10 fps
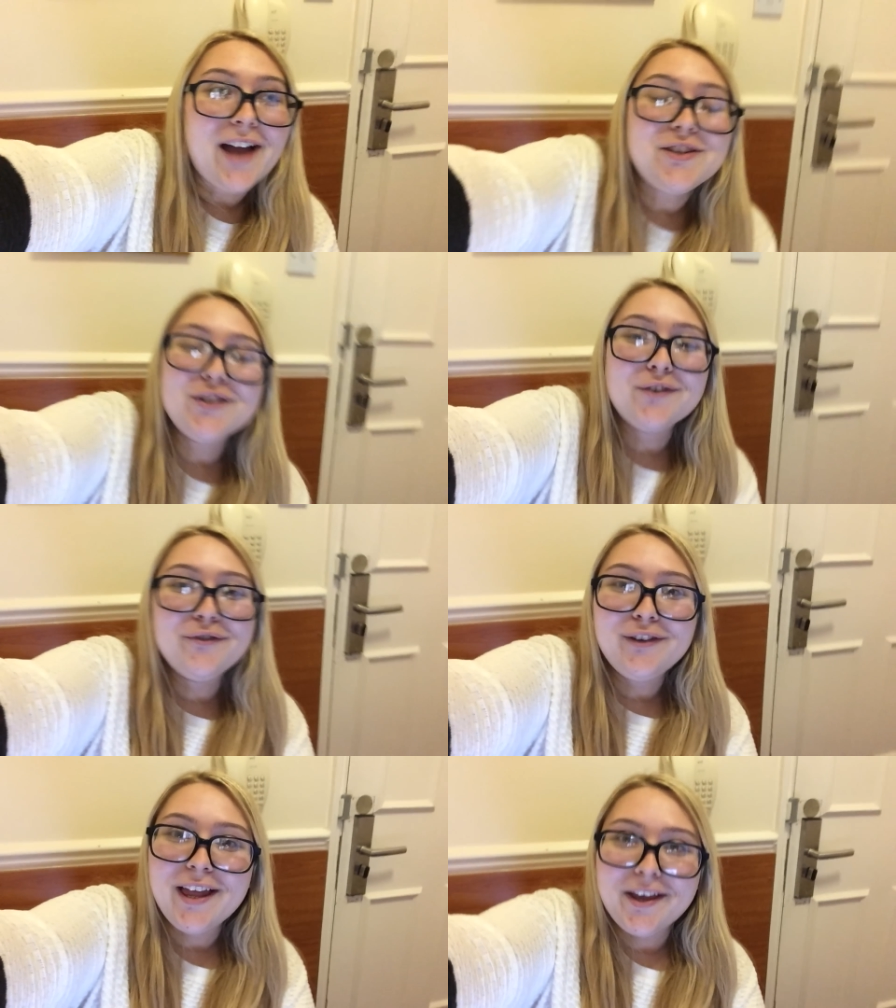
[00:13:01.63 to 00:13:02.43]
I just
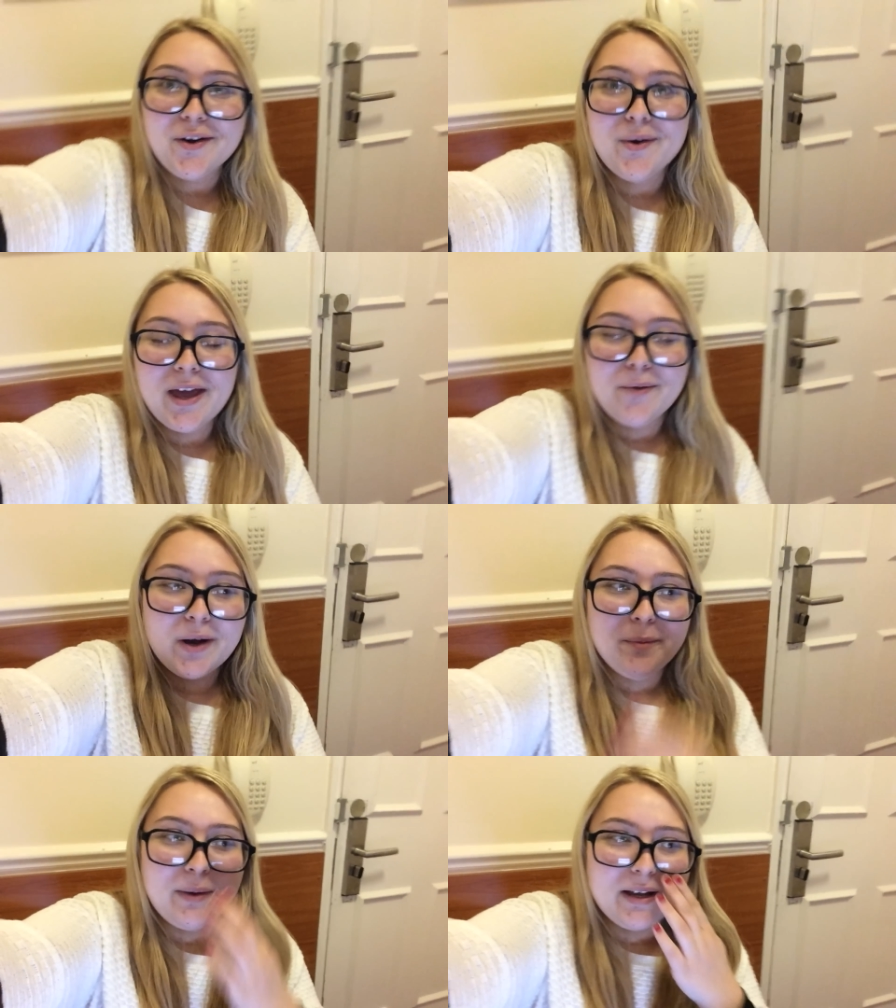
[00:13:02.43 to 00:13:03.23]
don't feel like going
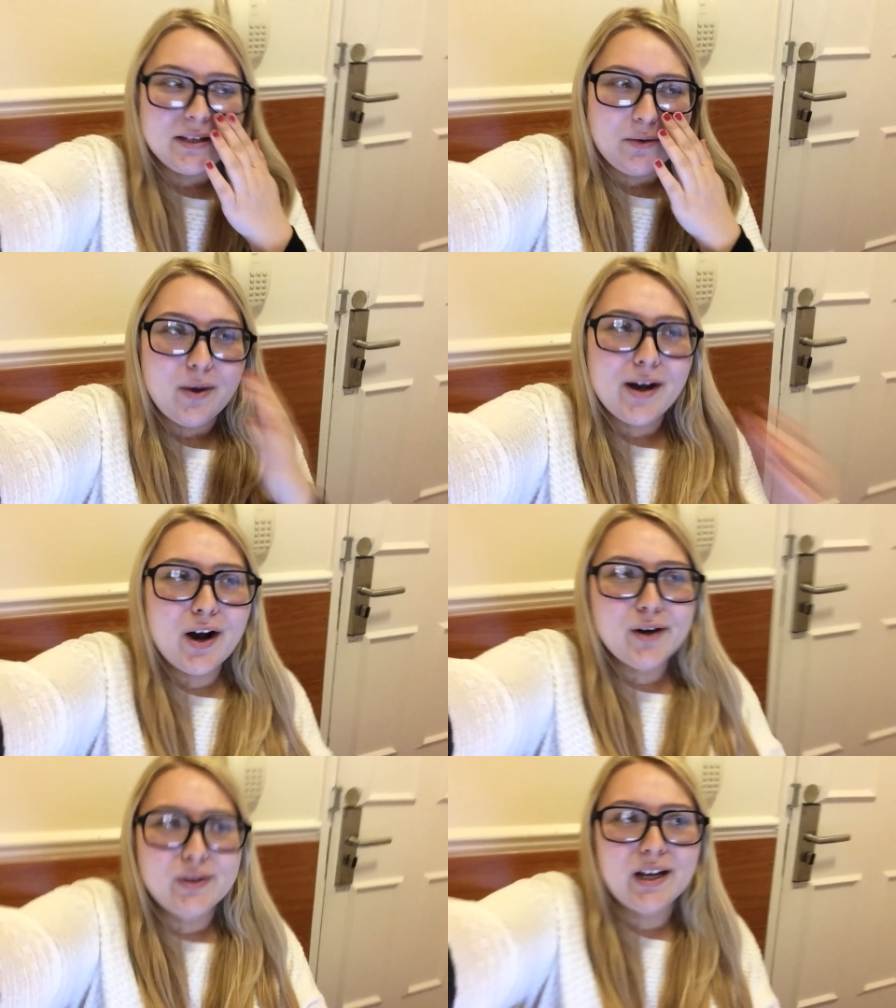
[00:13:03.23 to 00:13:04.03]
anywhere because the
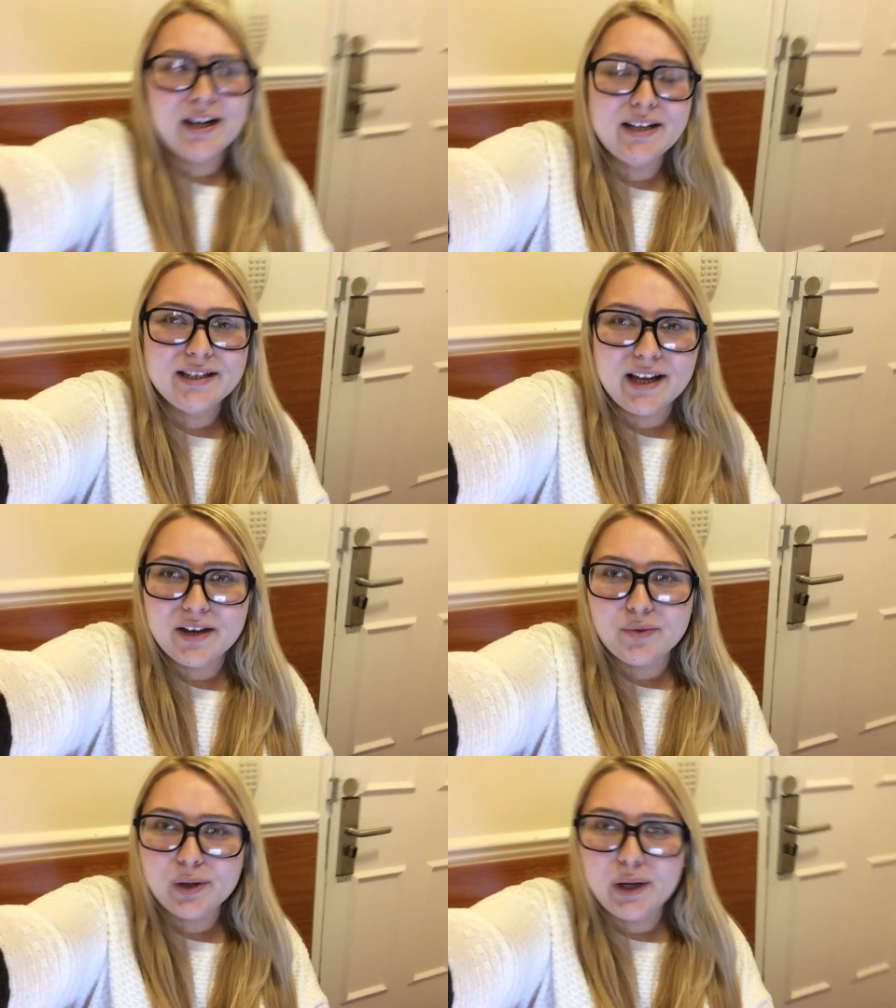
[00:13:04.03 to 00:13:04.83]
weather outside is
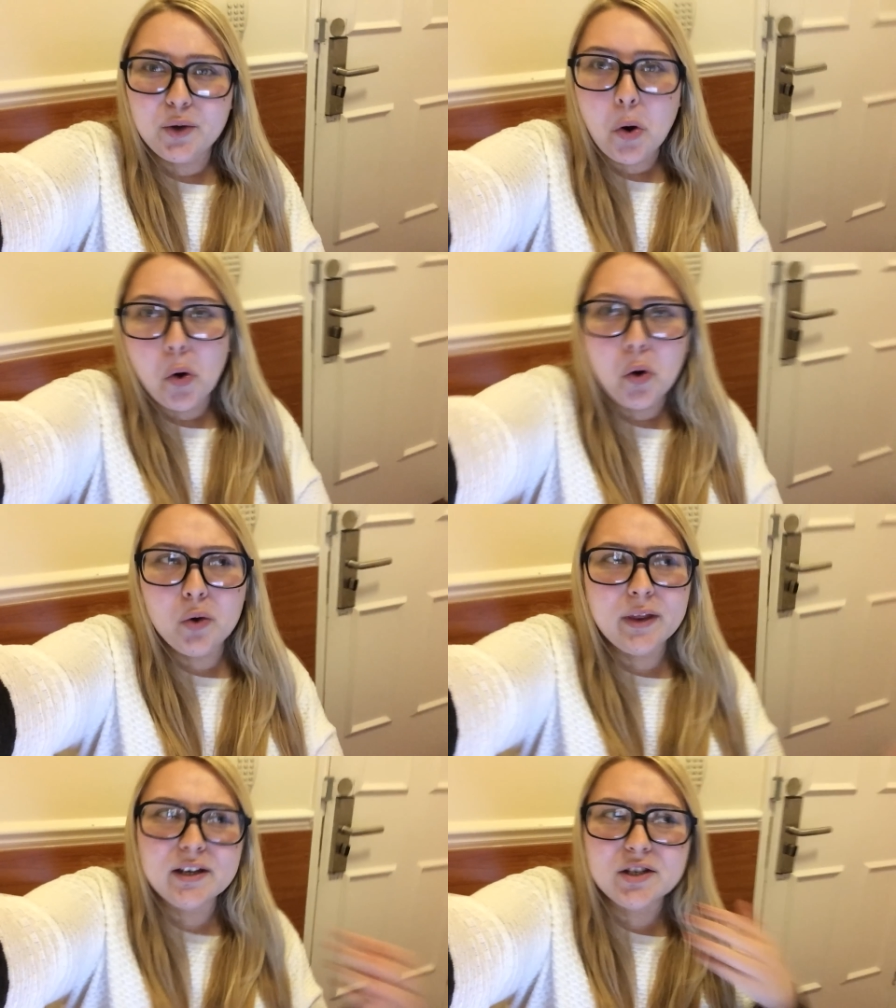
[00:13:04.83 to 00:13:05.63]
like really
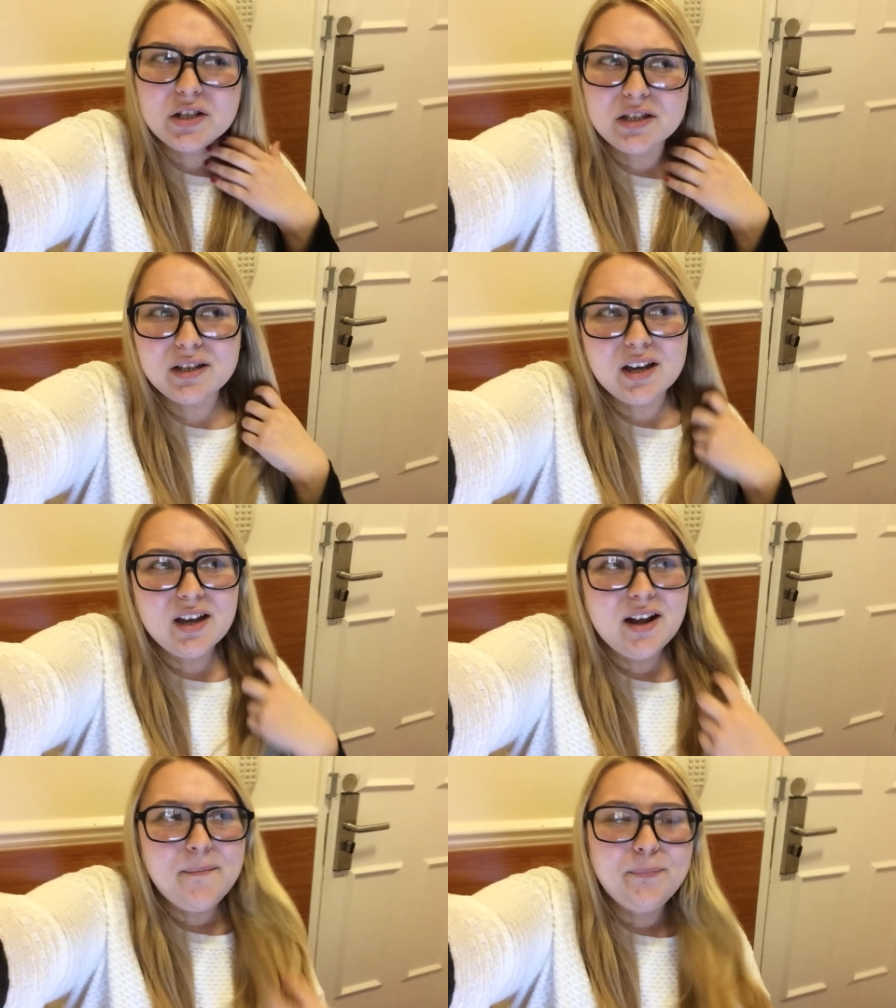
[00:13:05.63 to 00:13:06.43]
cold and just
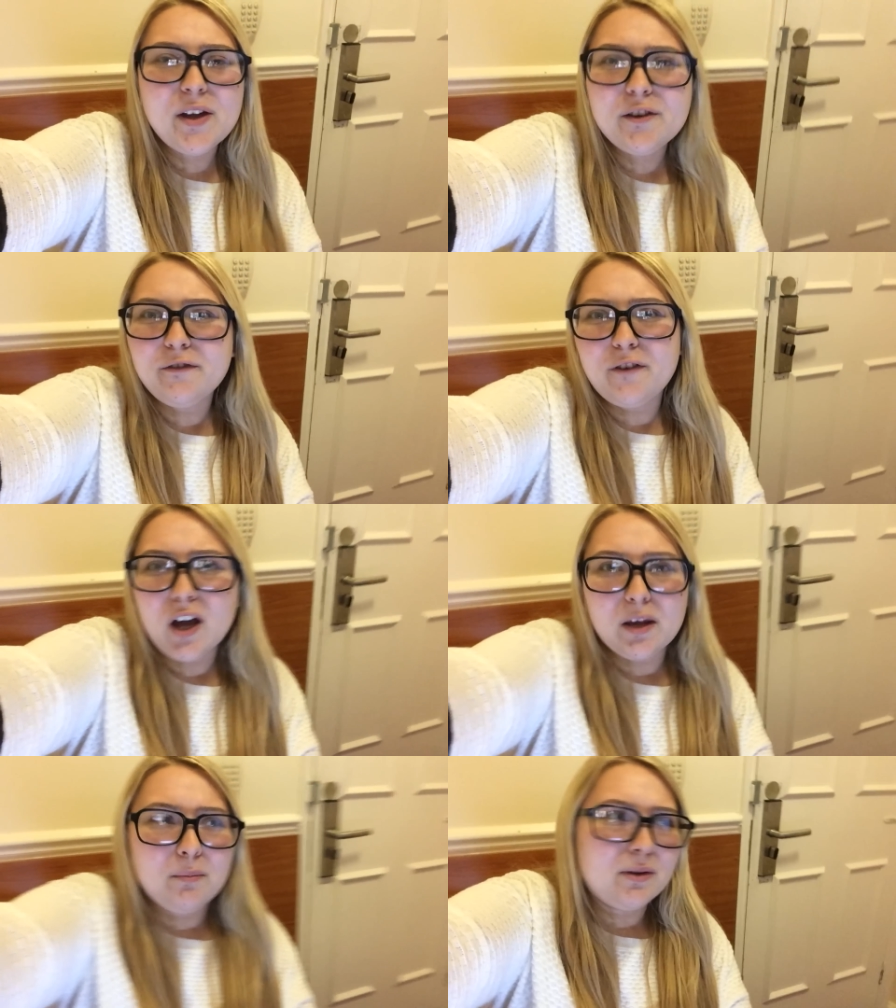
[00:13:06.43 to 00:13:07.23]
not
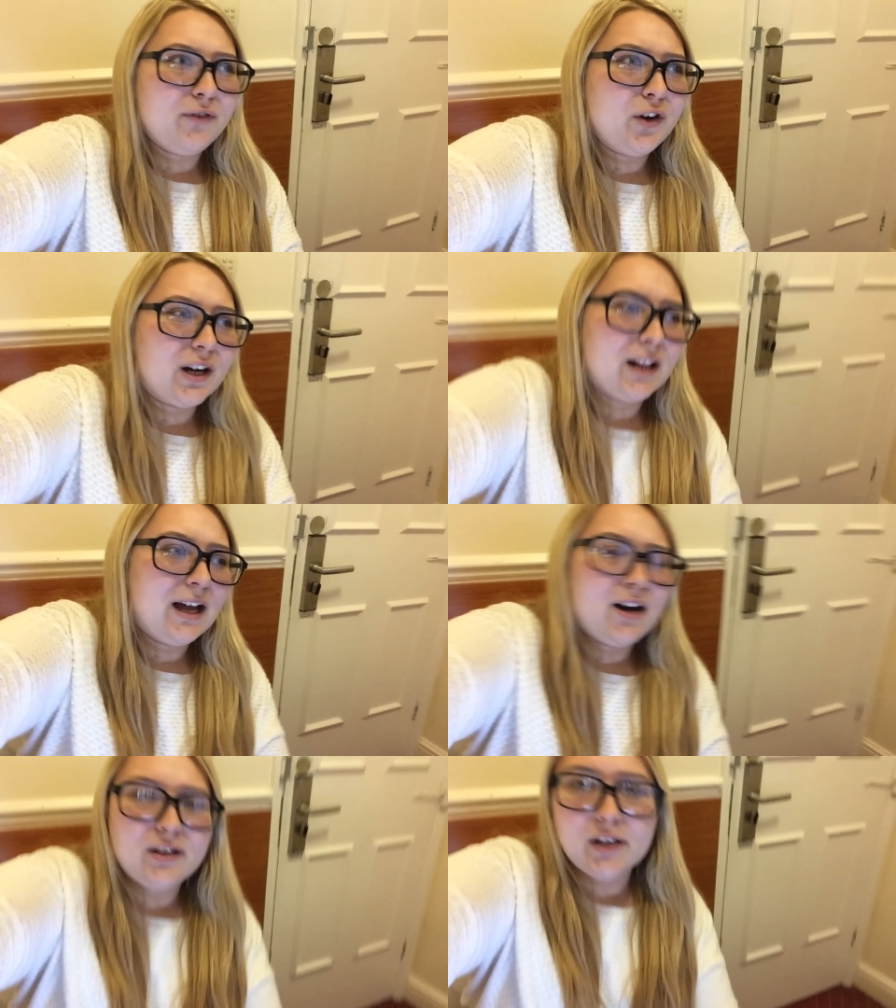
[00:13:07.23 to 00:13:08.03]
foggy but very
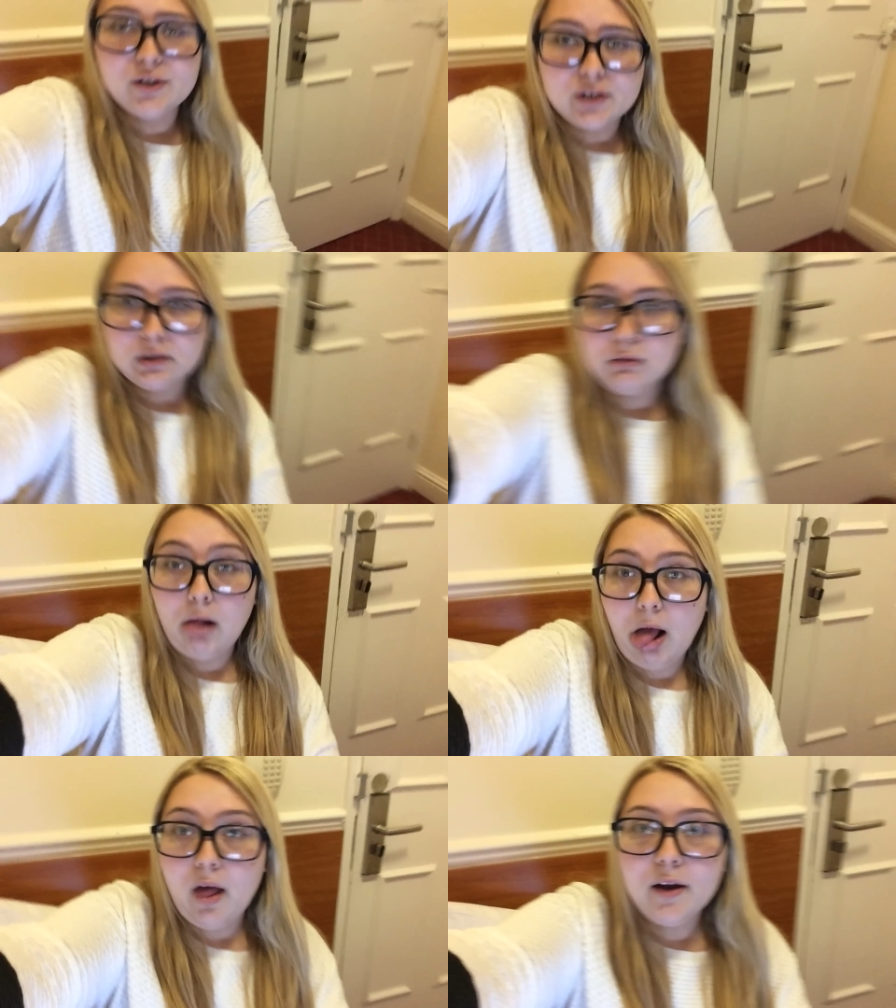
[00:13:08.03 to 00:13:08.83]
cloudy and just
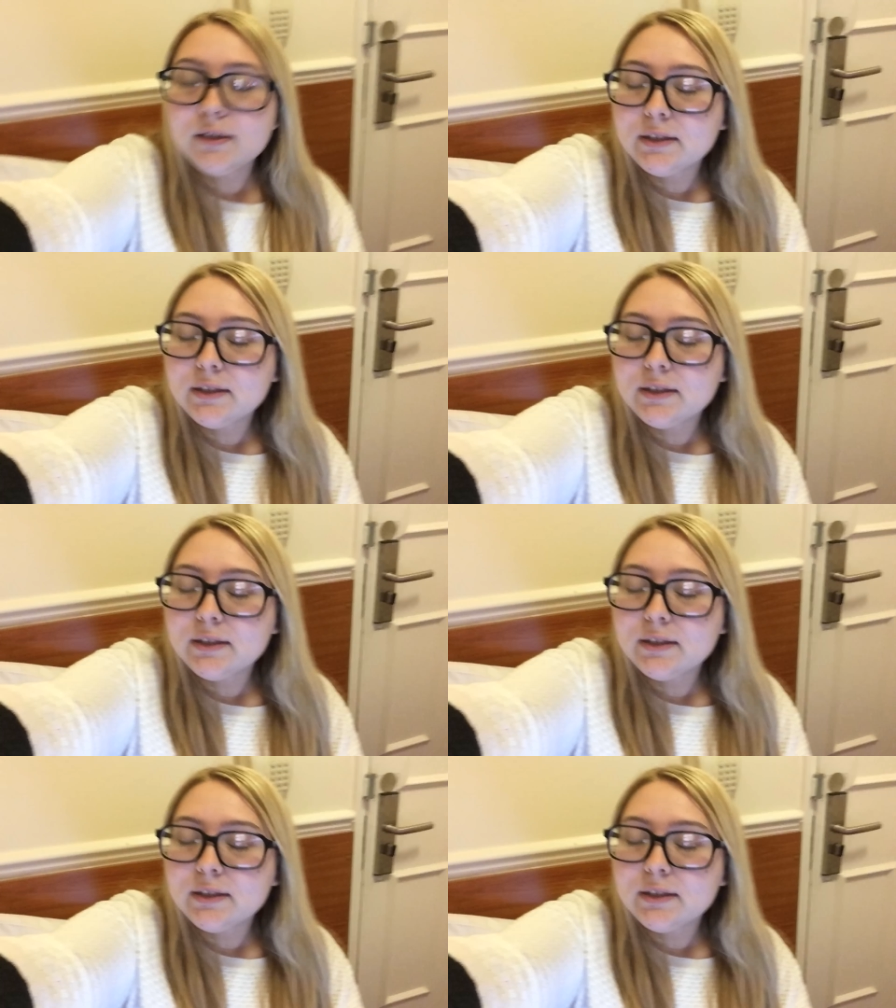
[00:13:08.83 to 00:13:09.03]
bleh.